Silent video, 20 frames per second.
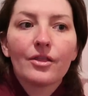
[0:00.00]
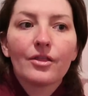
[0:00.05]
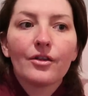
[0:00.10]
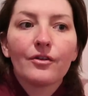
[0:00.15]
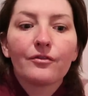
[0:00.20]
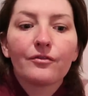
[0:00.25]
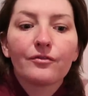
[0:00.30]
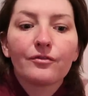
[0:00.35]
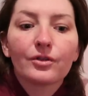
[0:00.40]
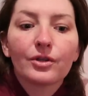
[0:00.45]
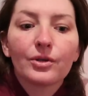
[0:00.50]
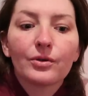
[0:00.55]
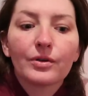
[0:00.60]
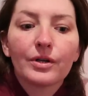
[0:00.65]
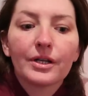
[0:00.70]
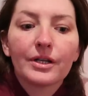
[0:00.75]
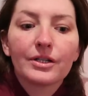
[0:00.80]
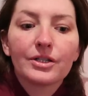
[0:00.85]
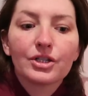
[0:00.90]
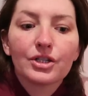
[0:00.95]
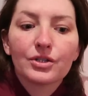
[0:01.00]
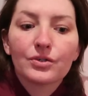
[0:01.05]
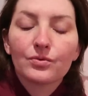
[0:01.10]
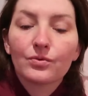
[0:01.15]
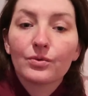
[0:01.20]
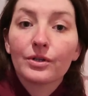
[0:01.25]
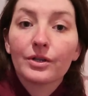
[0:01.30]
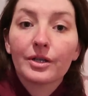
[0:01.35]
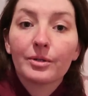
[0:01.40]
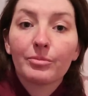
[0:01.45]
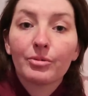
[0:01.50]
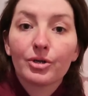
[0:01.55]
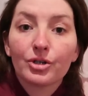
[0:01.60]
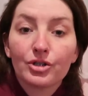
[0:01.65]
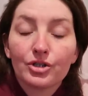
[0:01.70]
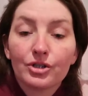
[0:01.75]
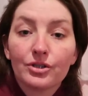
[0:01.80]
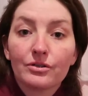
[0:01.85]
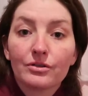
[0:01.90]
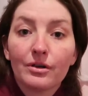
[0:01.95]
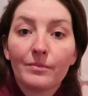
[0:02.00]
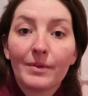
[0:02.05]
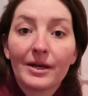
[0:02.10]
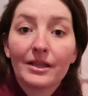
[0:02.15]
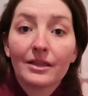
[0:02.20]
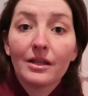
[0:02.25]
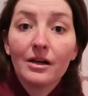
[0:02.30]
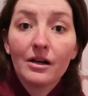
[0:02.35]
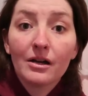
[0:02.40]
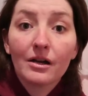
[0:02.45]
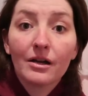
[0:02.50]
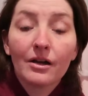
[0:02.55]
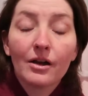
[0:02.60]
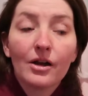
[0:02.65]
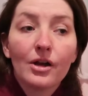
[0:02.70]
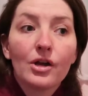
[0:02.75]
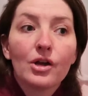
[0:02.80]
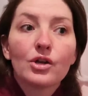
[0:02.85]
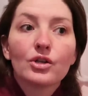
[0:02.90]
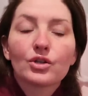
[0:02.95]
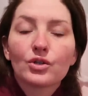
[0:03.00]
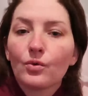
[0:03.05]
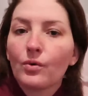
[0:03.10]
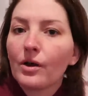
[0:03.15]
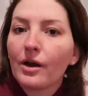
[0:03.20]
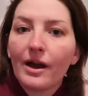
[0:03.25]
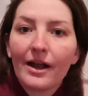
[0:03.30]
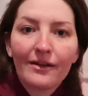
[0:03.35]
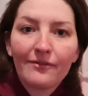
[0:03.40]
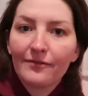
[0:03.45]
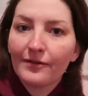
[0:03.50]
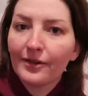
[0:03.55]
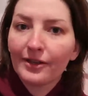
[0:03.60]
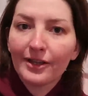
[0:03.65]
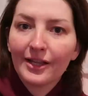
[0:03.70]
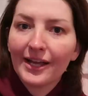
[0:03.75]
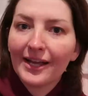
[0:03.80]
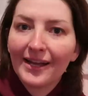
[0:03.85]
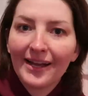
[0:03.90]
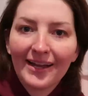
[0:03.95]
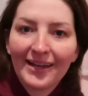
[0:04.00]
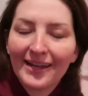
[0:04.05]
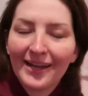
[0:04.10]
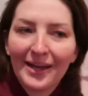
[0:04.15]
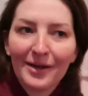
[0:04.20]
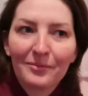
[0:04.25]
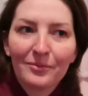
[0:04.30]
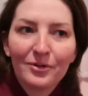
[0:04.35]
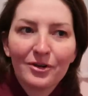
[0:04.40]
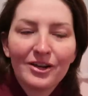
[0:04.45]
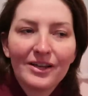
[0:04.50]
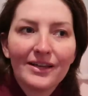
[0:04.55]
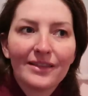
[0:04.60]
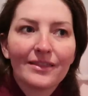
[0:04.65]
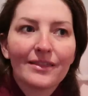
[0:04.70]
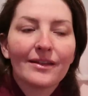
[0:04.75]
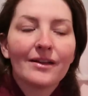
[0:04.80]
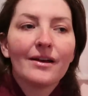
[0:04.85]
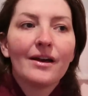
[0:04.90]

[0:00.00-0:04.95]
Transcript: the fluid just really pushes on my lung to where I feel like I can't breathe.